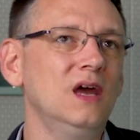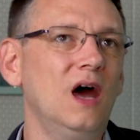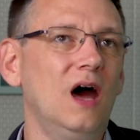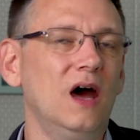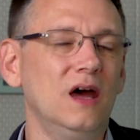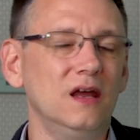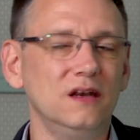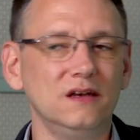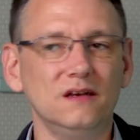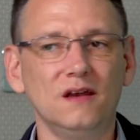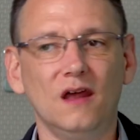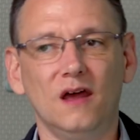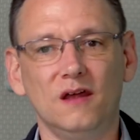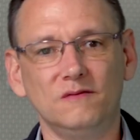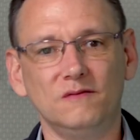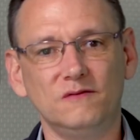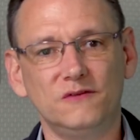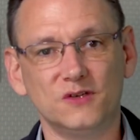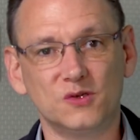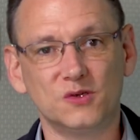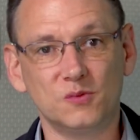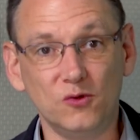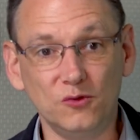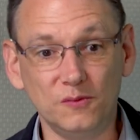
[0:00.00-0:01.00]
And
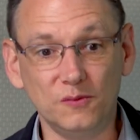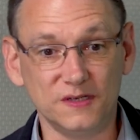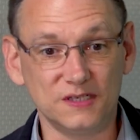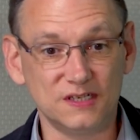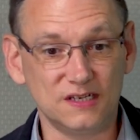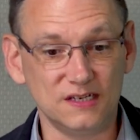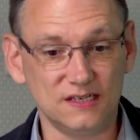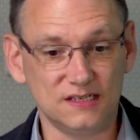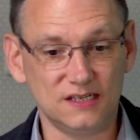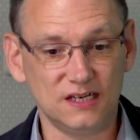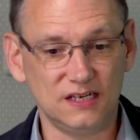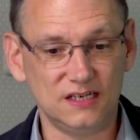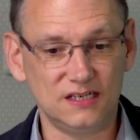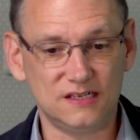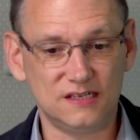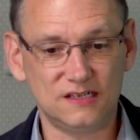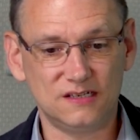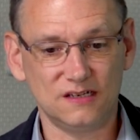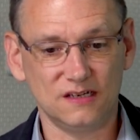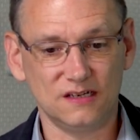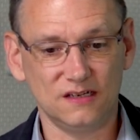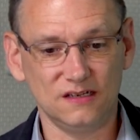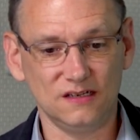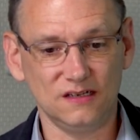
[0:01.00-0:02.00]
for small
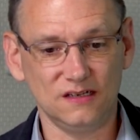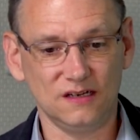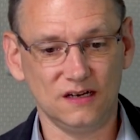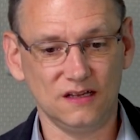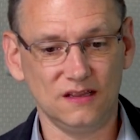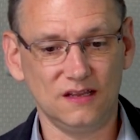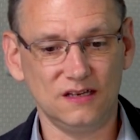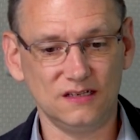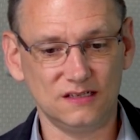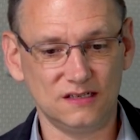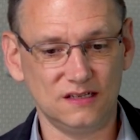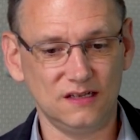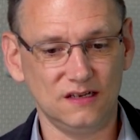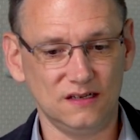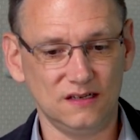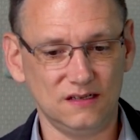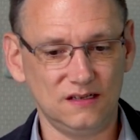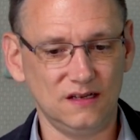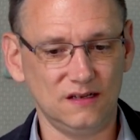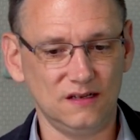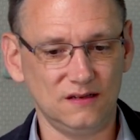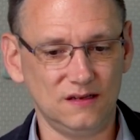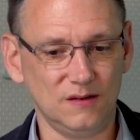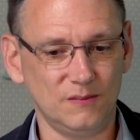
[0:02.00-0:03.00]
businesses, there's the
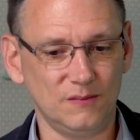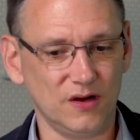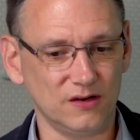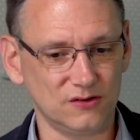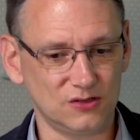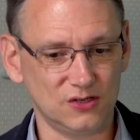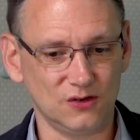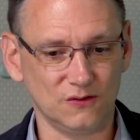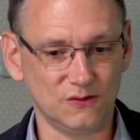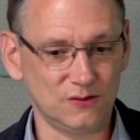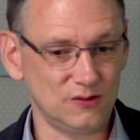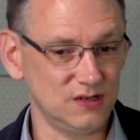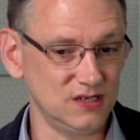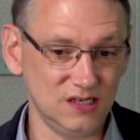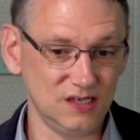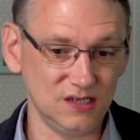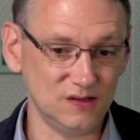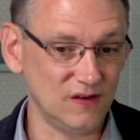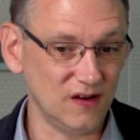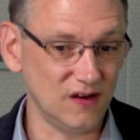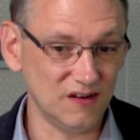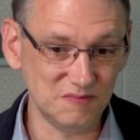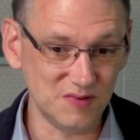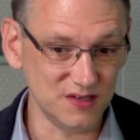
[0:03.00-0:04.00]
Microsoft
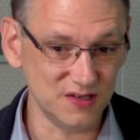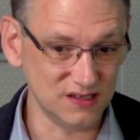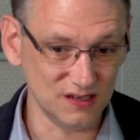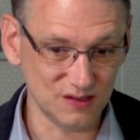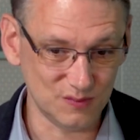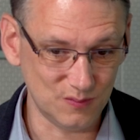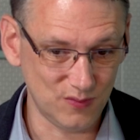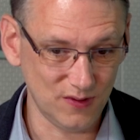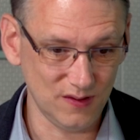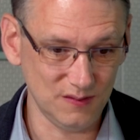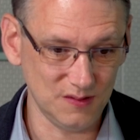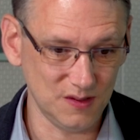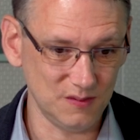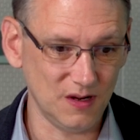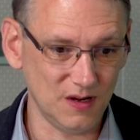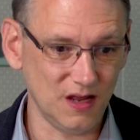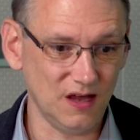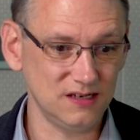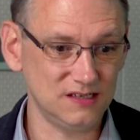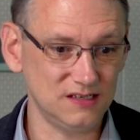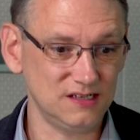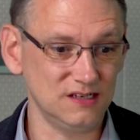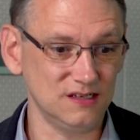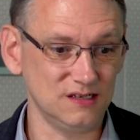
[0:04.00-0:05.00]
365 Business Premium
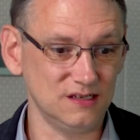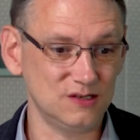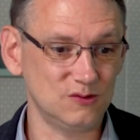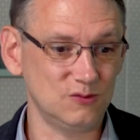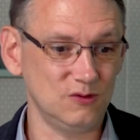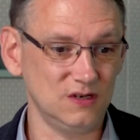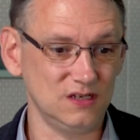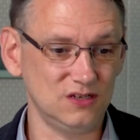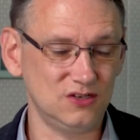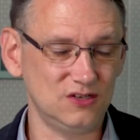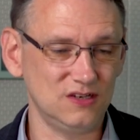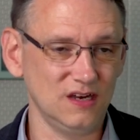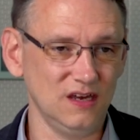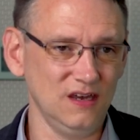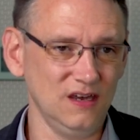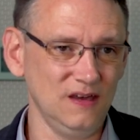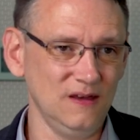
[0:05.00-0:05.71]
license, which